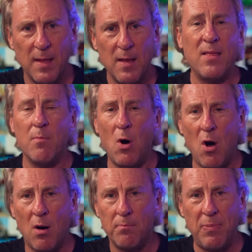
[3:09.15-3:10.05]
Buy them
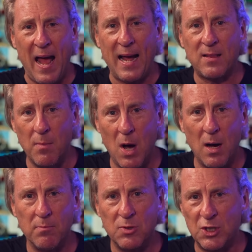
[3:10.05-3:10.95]
all, pack them
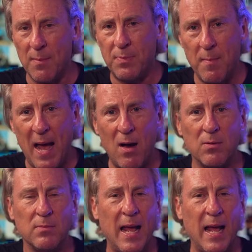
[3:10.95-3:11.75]
up, ship them out,